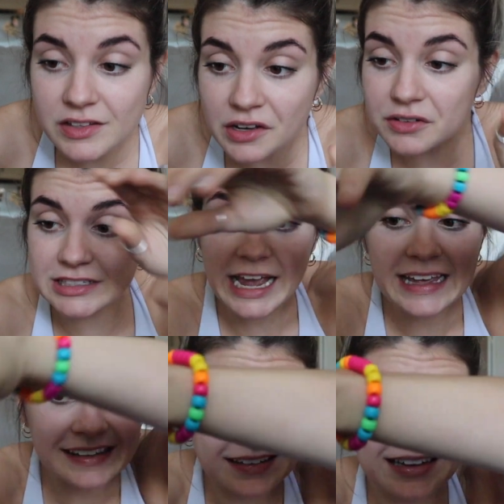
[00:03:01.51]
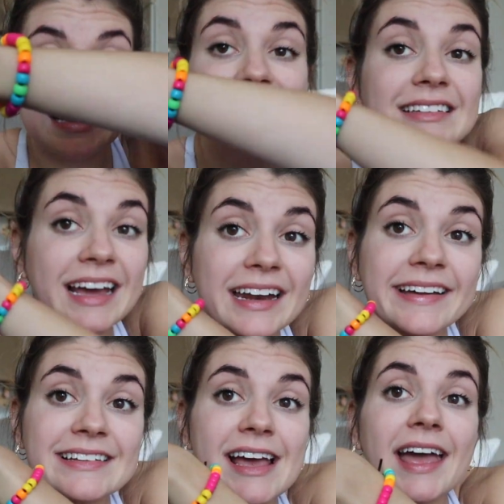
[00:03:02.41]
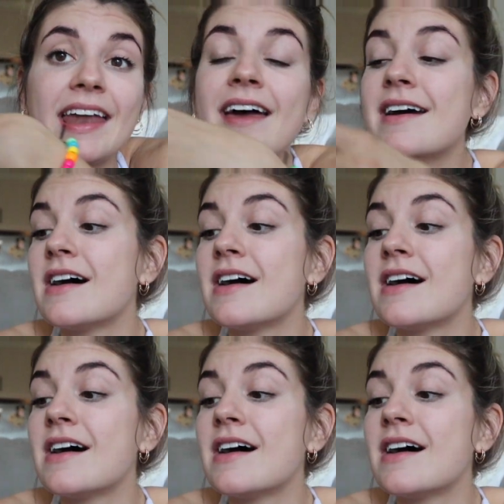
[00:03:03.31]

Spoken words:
So taste is 10 out of 10.